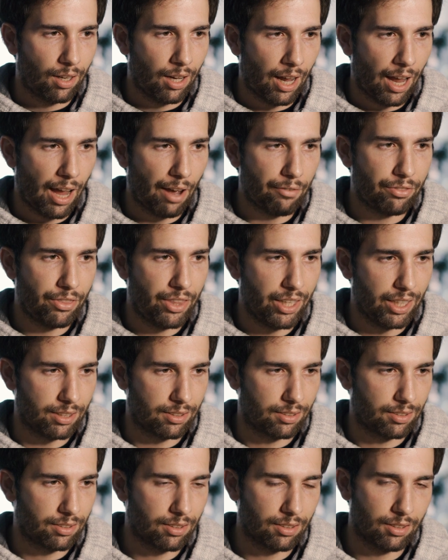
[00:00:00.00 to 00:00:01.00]
I have
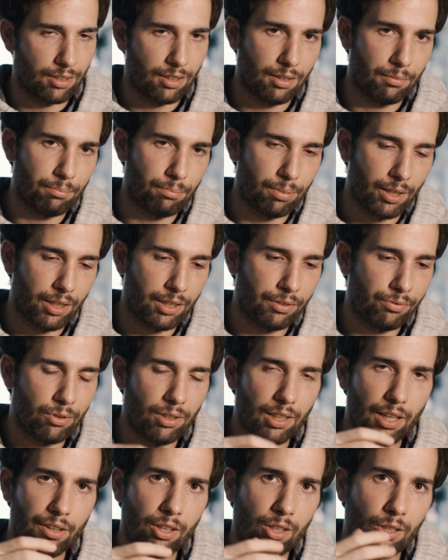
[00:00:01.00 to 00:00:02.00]
this. But if
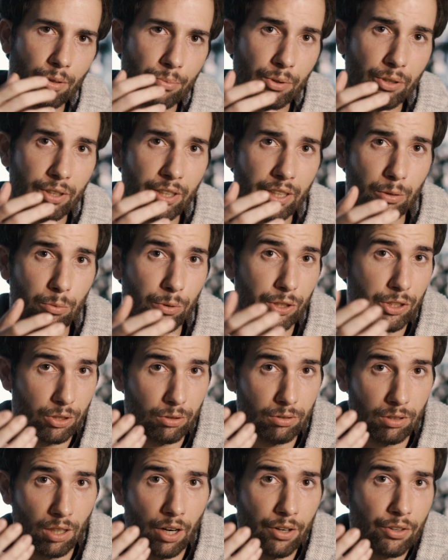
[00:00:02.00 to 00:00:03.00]
you let the community,
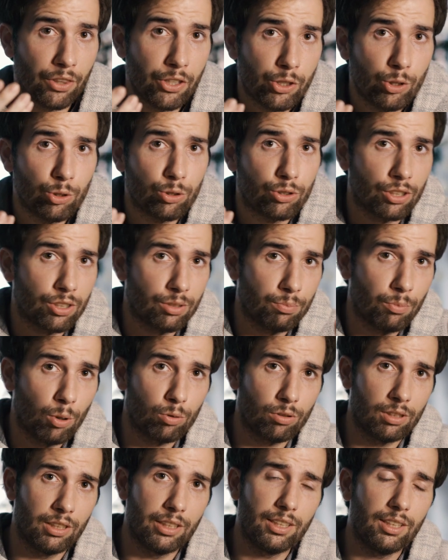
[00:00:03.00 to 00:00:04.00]
which are the users
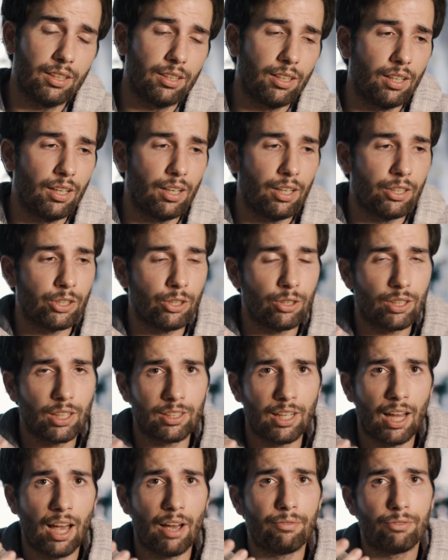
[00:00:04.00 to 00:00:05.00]
mostly, you can
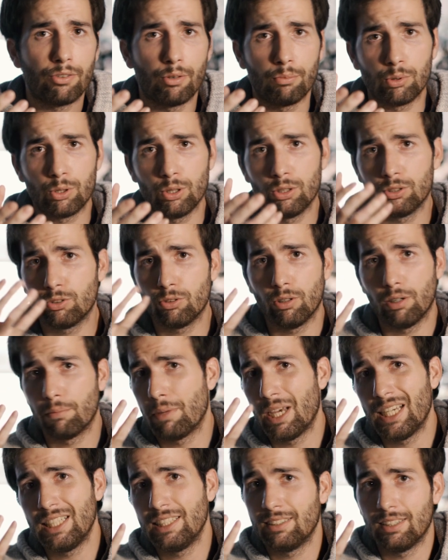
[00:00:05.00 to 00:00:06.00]
have from good to
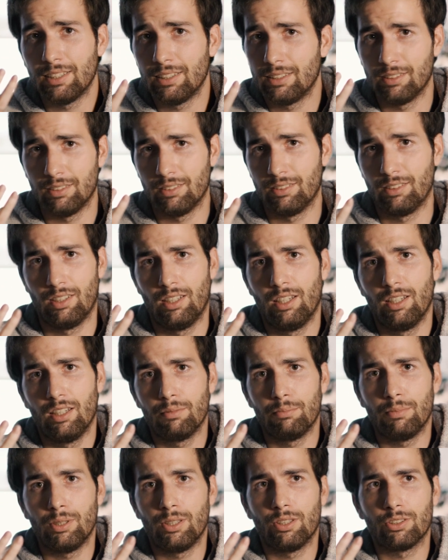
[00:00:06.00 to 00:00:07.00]
amazing,
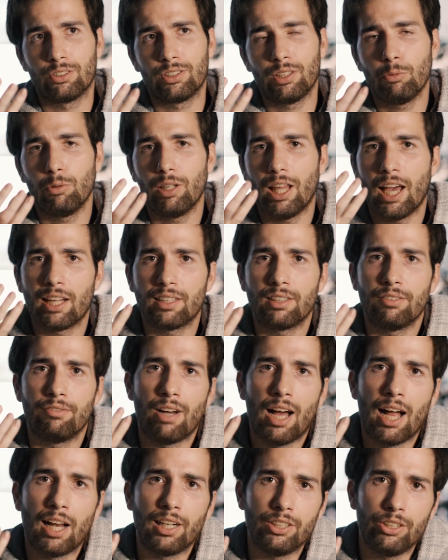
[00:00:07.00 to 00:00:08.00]
because they will add the
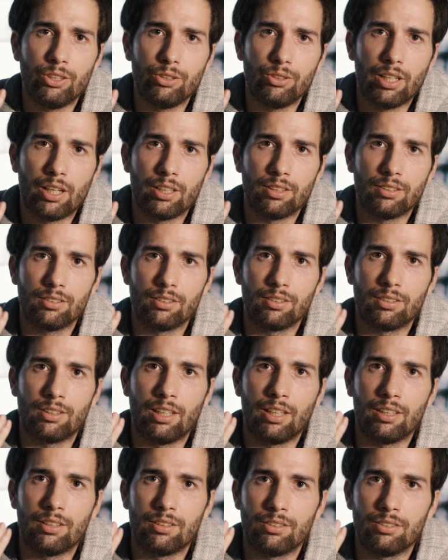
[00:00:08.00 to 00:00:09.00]
value
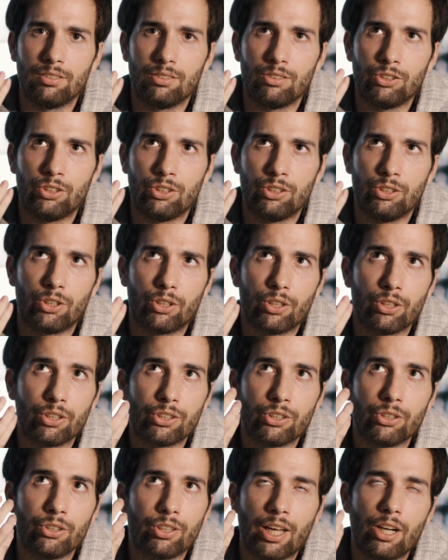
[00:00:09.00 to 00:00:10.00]
that
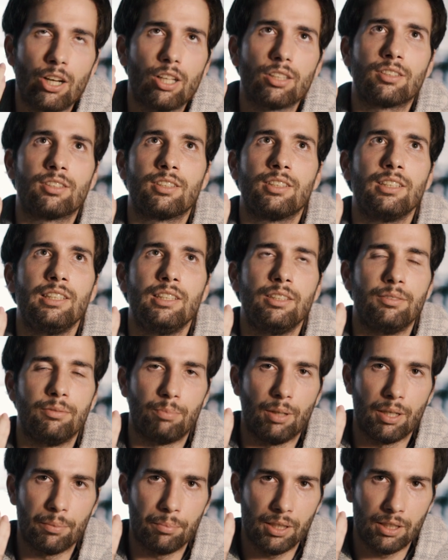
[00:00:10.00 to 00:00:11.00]
you cannot see
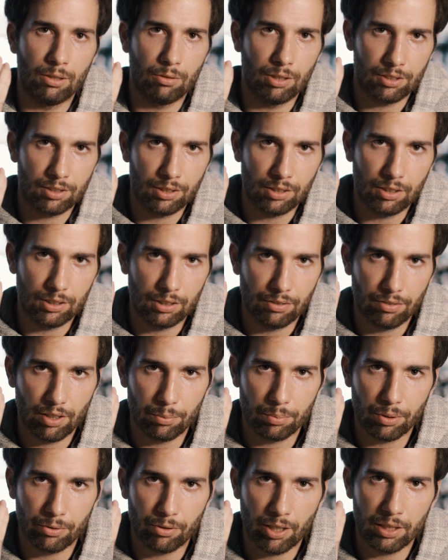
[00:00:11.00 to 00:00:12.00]
by being one single
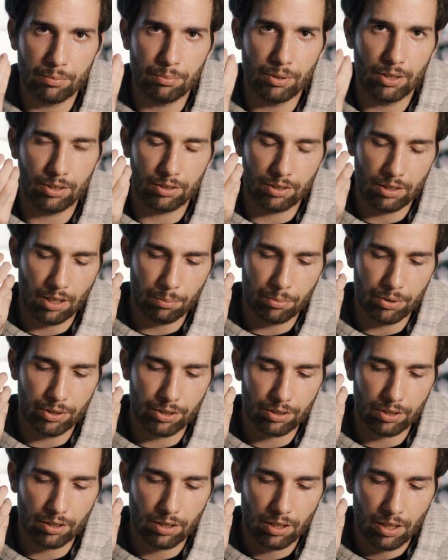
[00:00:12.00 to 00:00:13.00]
developer, right? Because
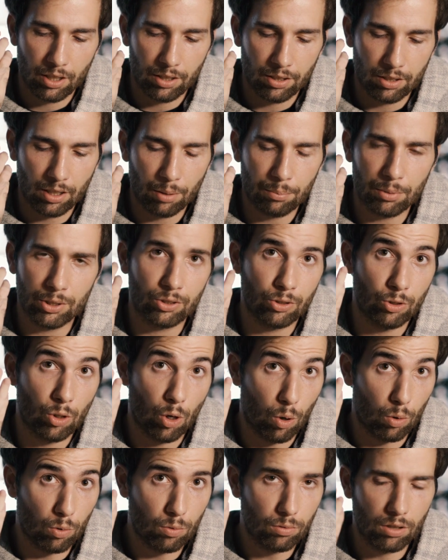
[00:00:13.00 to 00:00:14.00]
numbers
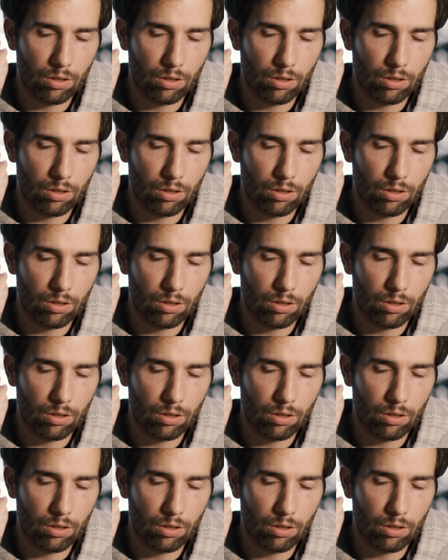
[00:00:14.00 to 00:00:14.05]
know,